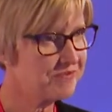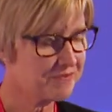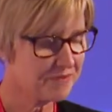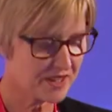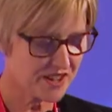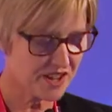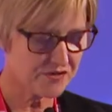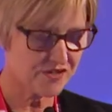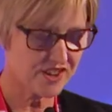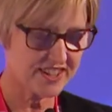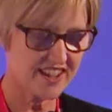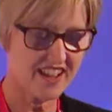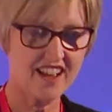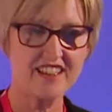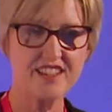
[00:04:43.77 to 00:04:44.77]
but I find
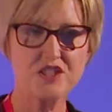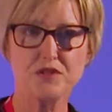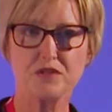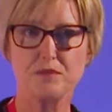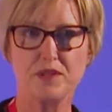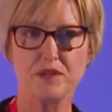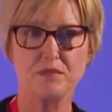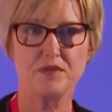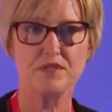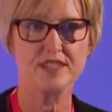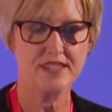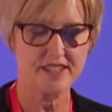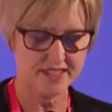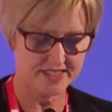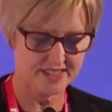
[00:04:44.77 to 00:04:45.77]
it hard to remember a
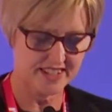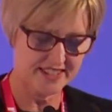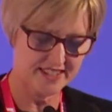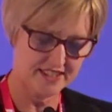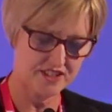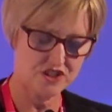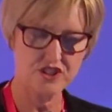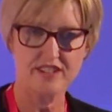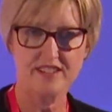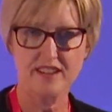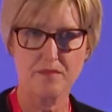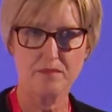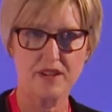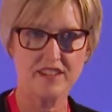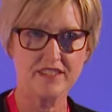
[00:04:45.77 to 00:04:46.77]
16-digit
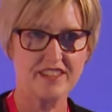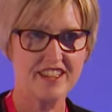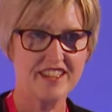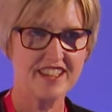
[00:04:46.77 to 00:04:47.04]
number,